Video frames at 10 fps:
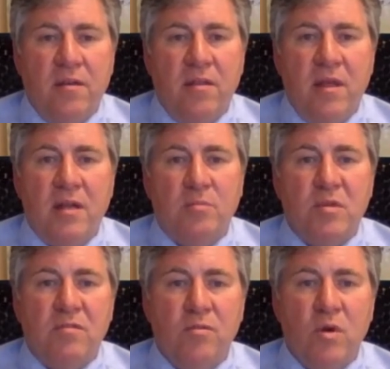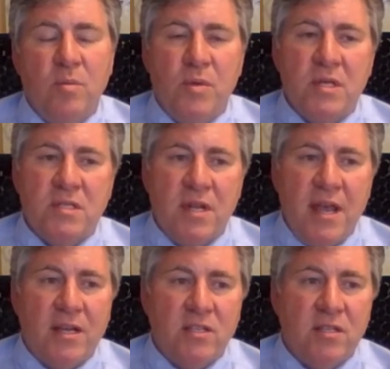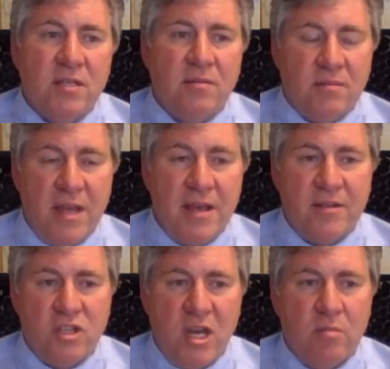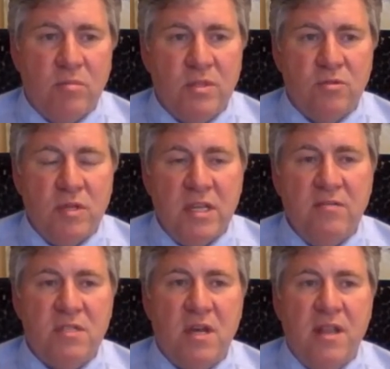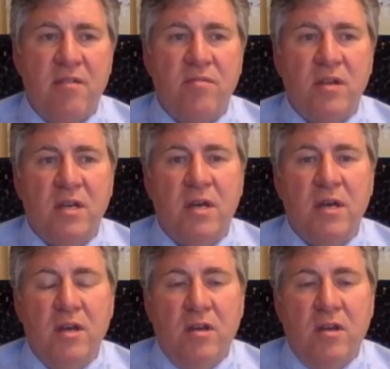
that before a person actually take the jump to leave South Africa,